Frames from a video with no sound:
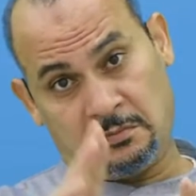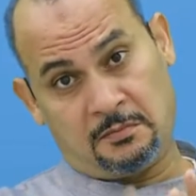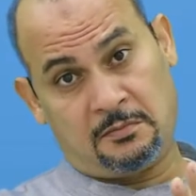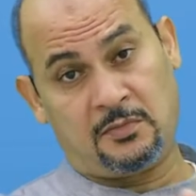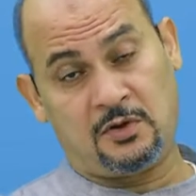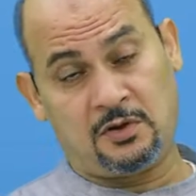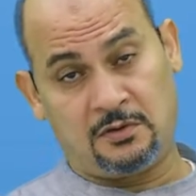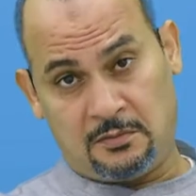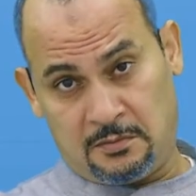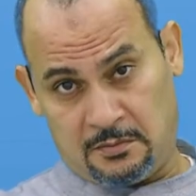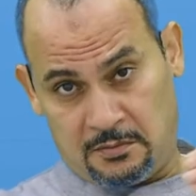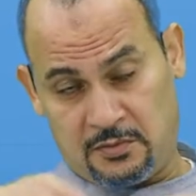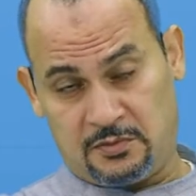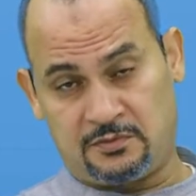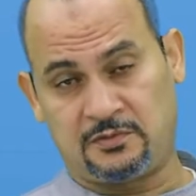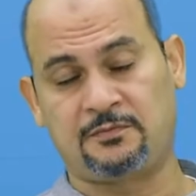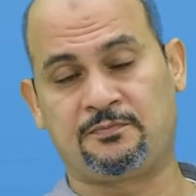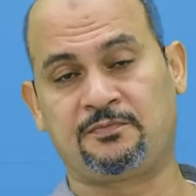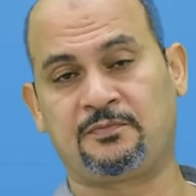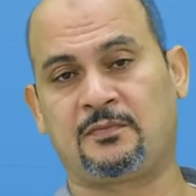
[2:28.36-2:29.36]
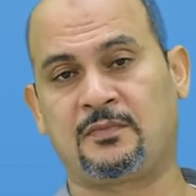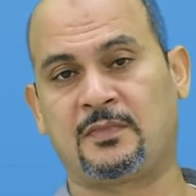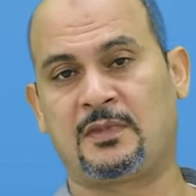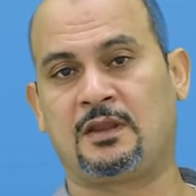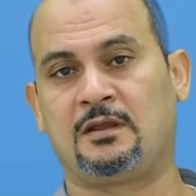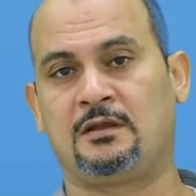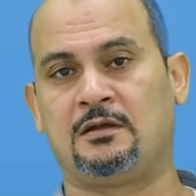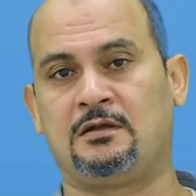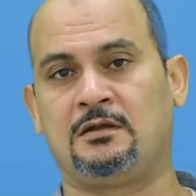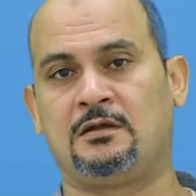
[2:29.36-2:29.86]
most likely.
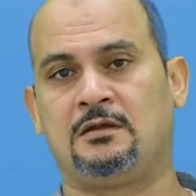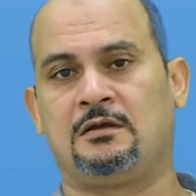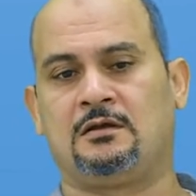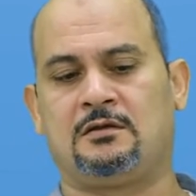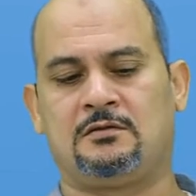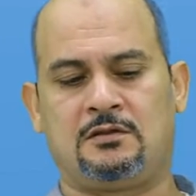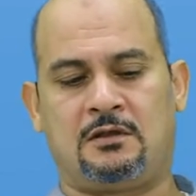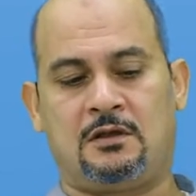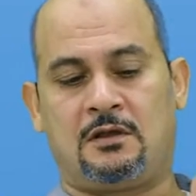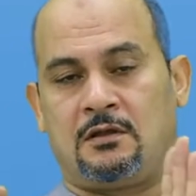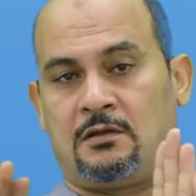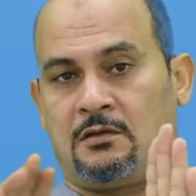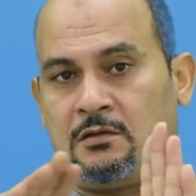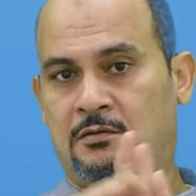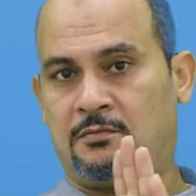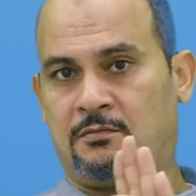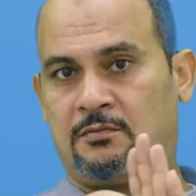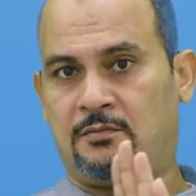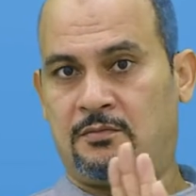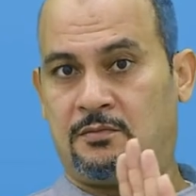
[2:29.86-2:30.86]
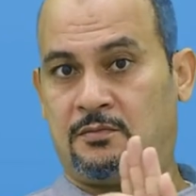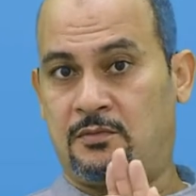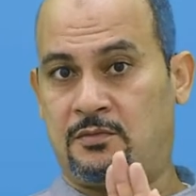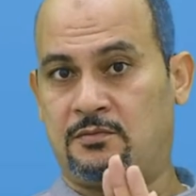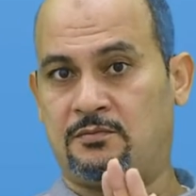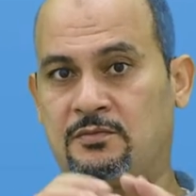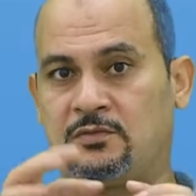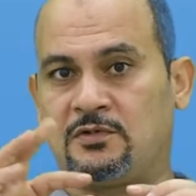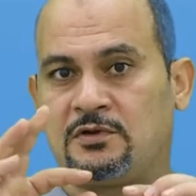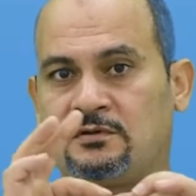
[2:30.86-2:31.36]
So this is a
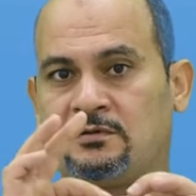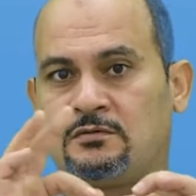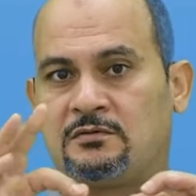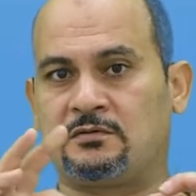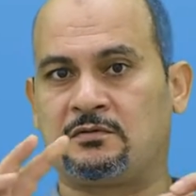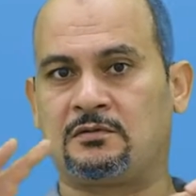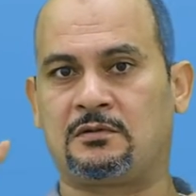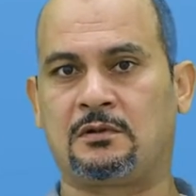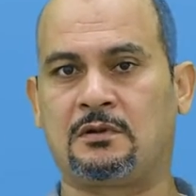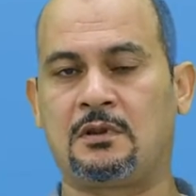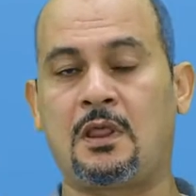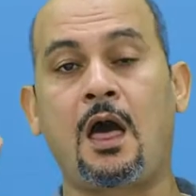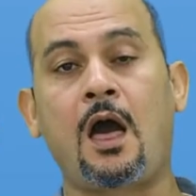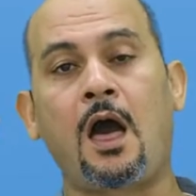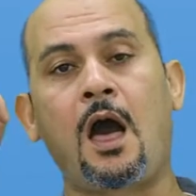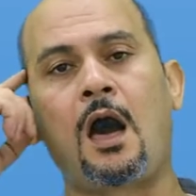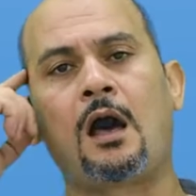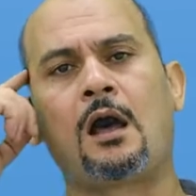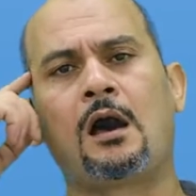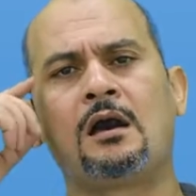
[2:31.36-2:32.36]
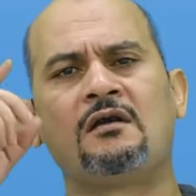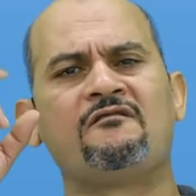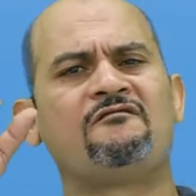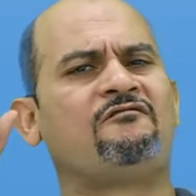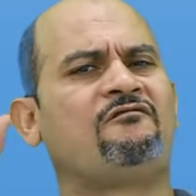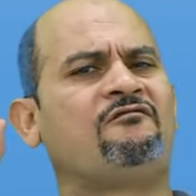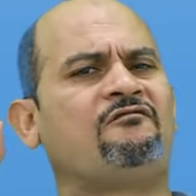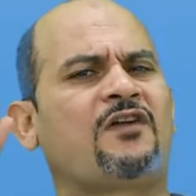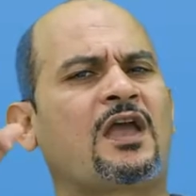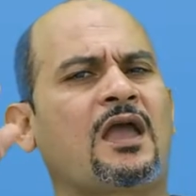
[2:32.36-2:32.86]
boomerang. It's a noun.
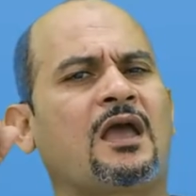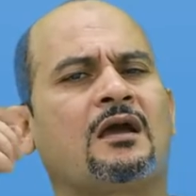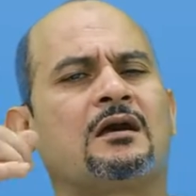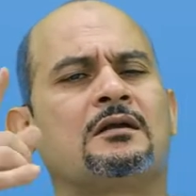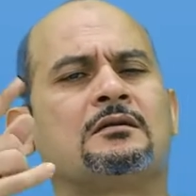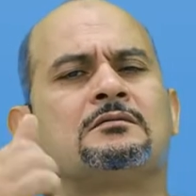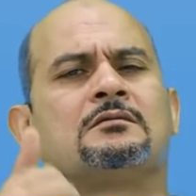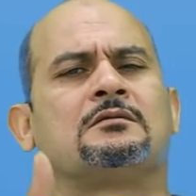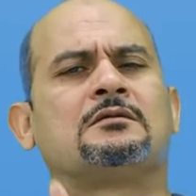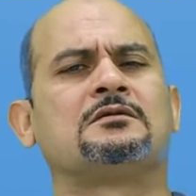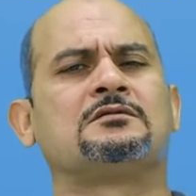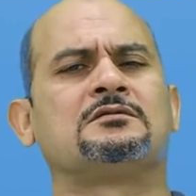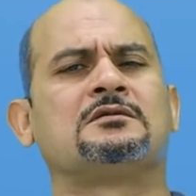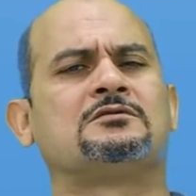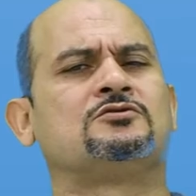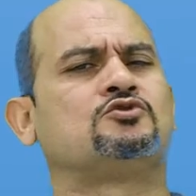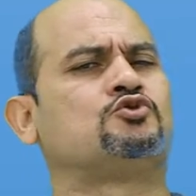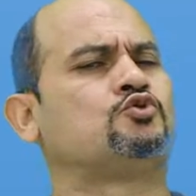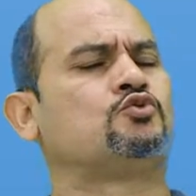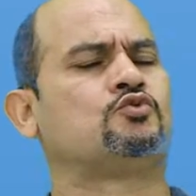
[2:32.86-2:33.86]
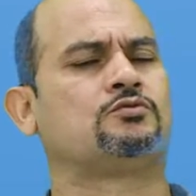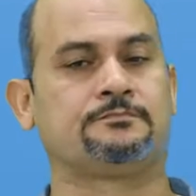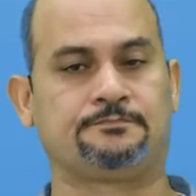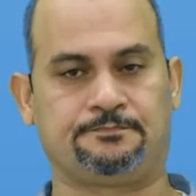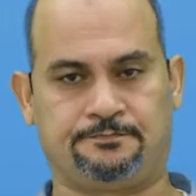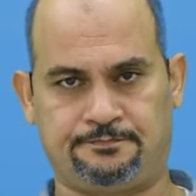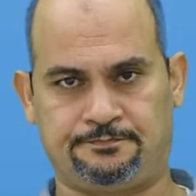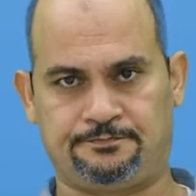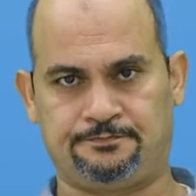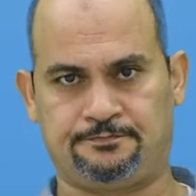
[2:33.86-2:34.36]
It's a curved,
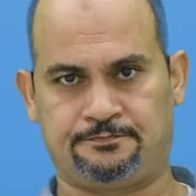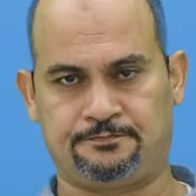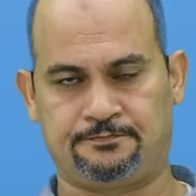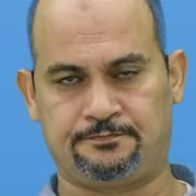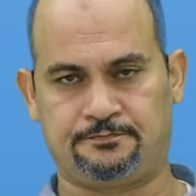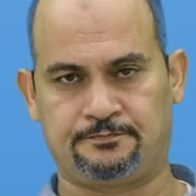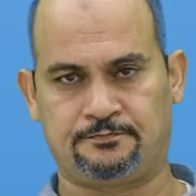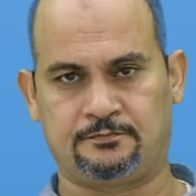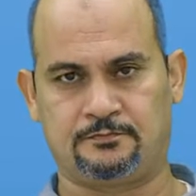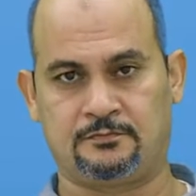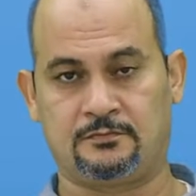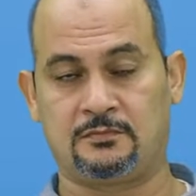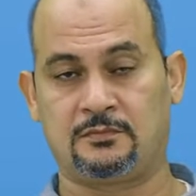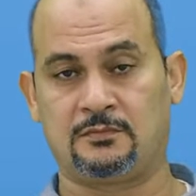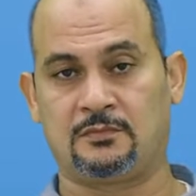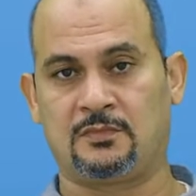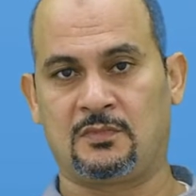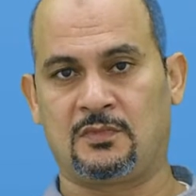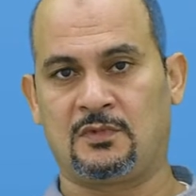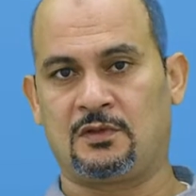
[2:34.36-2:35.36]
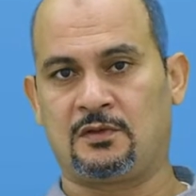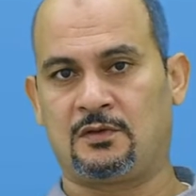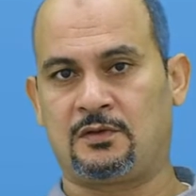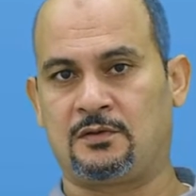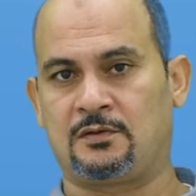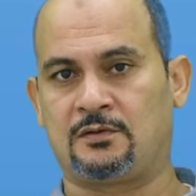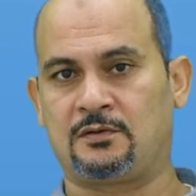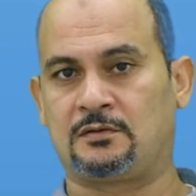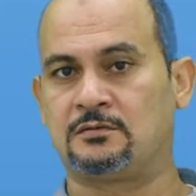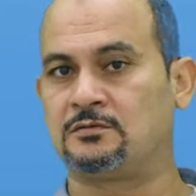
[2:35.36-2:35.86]
flat piece of wood
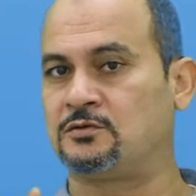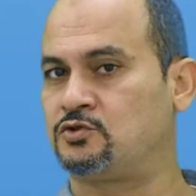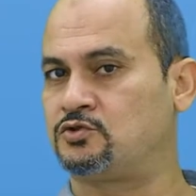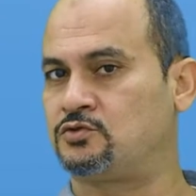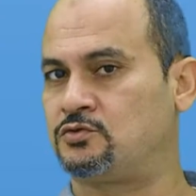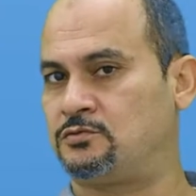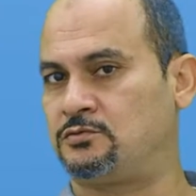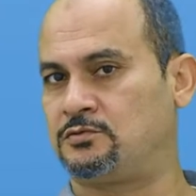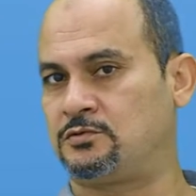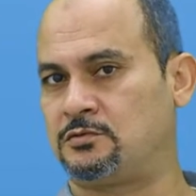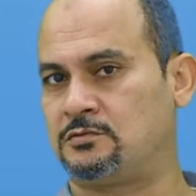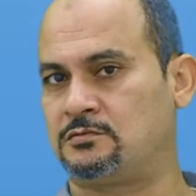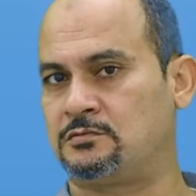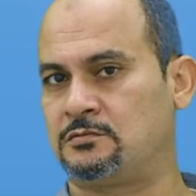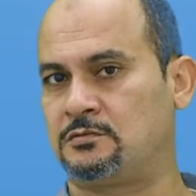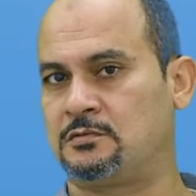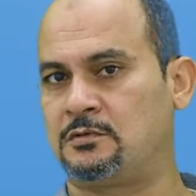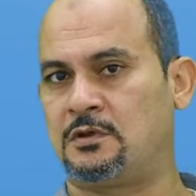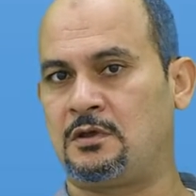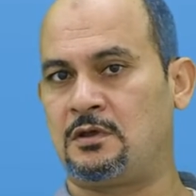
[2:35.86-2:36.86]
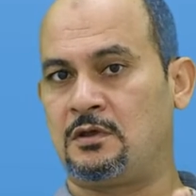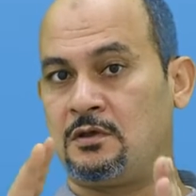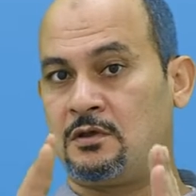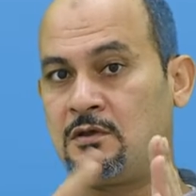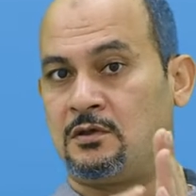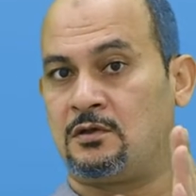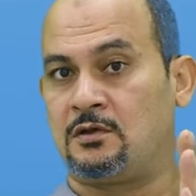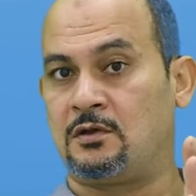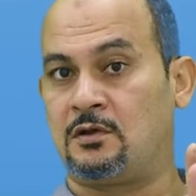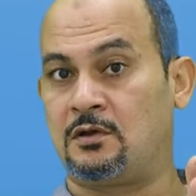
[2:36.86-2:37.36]
that can be thrown
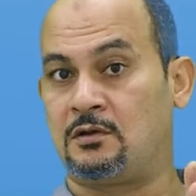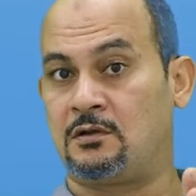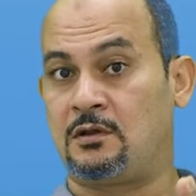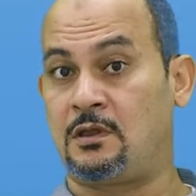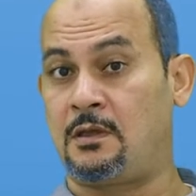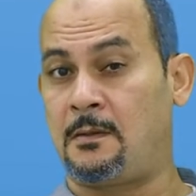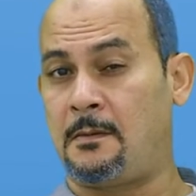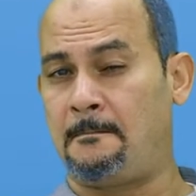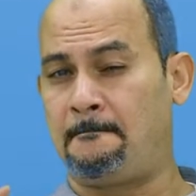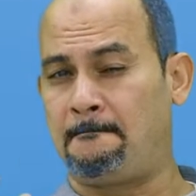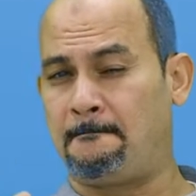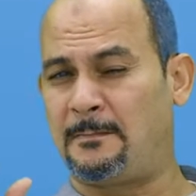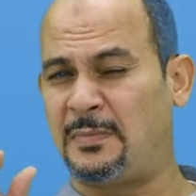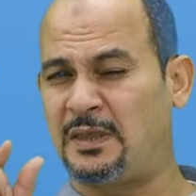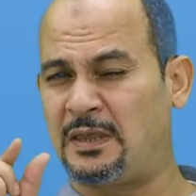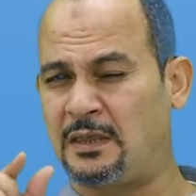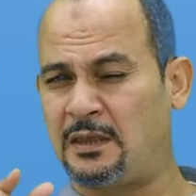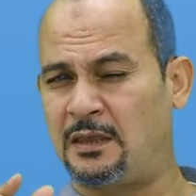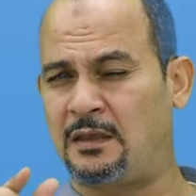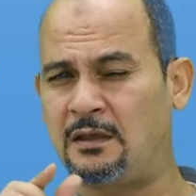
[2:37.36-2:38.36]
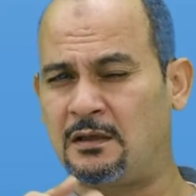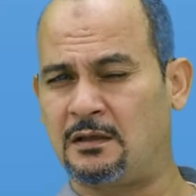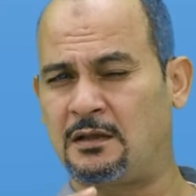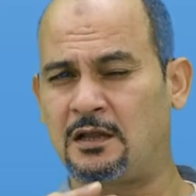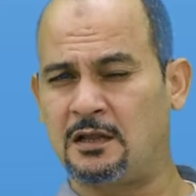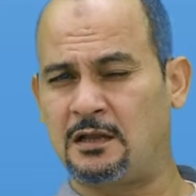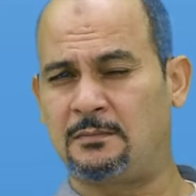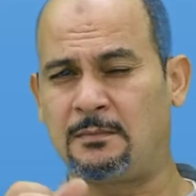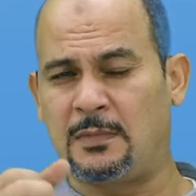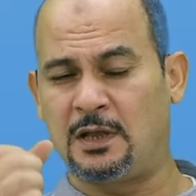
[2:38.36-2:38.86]
so as it's returned to the
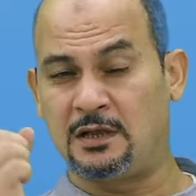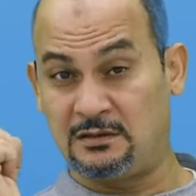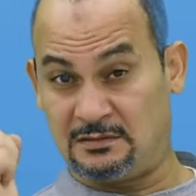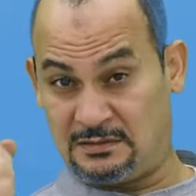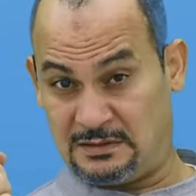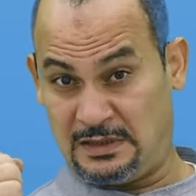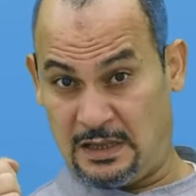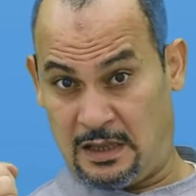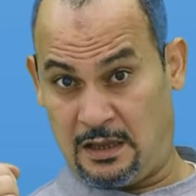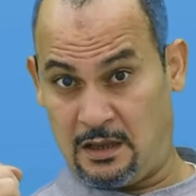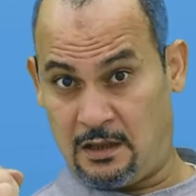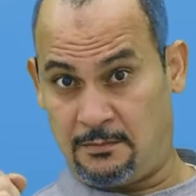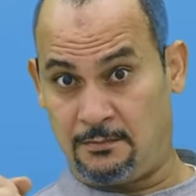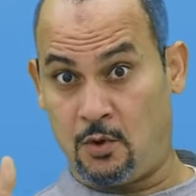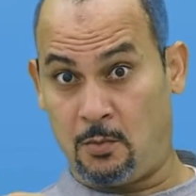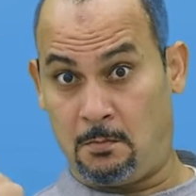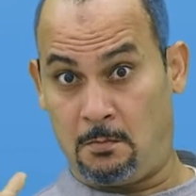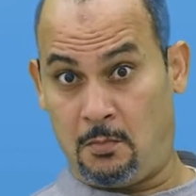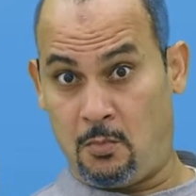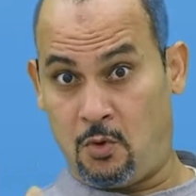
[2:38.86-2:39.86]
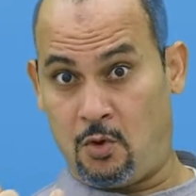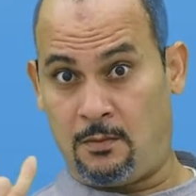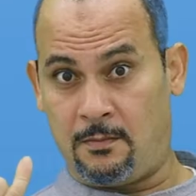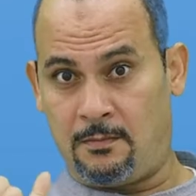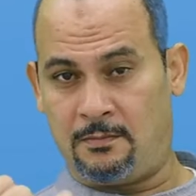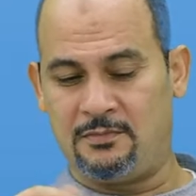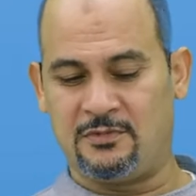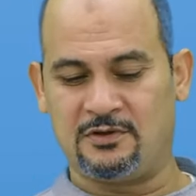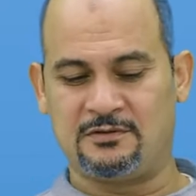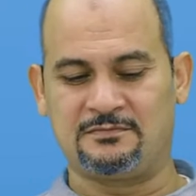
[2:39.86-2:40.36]
thrower. So you throw it
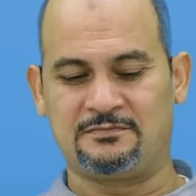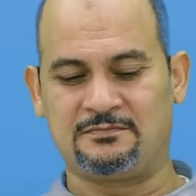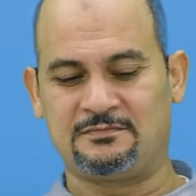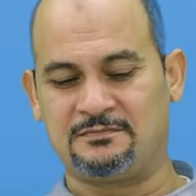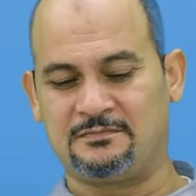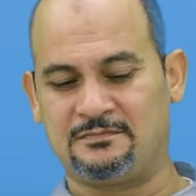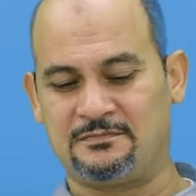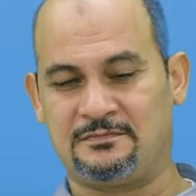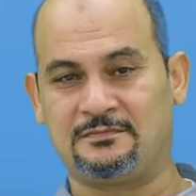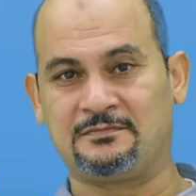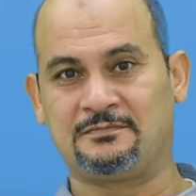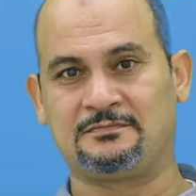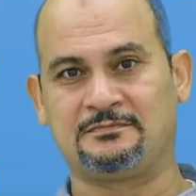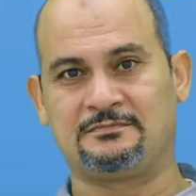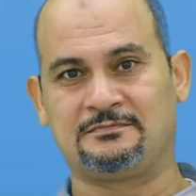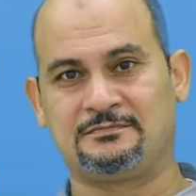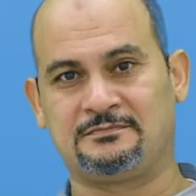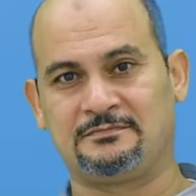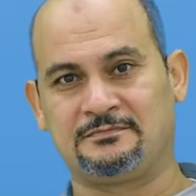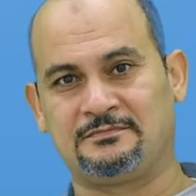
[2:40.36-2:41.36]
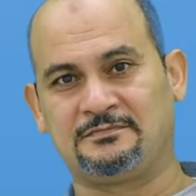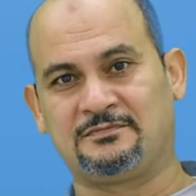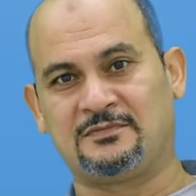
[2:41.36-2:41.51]
and it comes back to you.